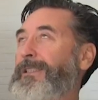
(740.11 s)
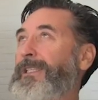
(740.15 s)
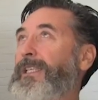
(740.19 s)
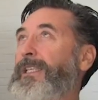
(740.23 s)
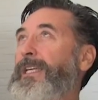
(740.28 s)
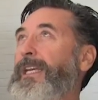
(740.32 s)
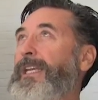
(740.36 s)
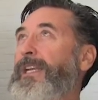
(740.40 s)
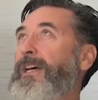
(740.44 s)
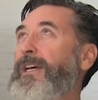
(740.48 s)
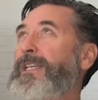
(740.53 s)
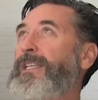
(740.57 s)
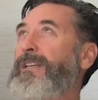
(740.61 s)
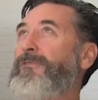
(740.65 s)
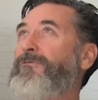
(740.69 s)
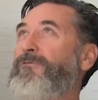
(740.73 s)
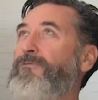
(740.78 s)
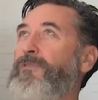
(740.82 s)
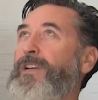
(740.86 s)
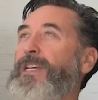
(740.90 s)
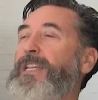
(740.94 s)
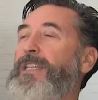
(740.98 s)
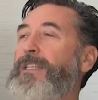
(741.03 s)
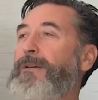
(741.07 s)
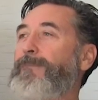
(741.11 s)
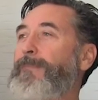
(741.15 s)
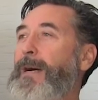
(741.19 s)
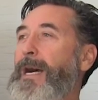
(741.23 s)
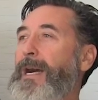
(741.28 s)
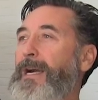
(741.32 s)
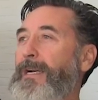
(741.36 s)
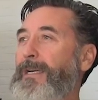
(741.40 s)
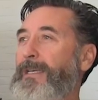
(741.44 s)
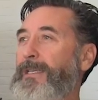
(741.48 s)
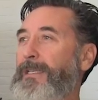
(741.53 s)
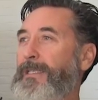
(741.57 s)
didn't read the
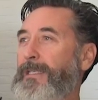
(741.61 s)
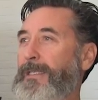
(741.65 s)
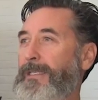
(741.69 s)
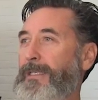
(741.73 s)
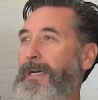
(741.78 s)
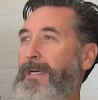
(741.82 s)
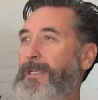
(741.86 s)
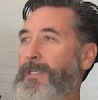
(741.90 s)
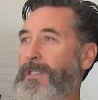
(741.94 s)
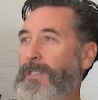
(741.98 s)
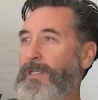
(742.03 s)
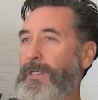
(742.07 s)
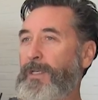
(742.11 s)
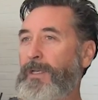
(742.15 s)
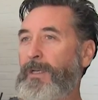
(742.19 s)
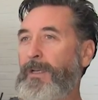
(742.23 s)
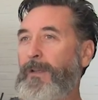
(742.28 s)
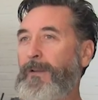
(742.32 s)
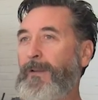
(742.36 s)
market as such.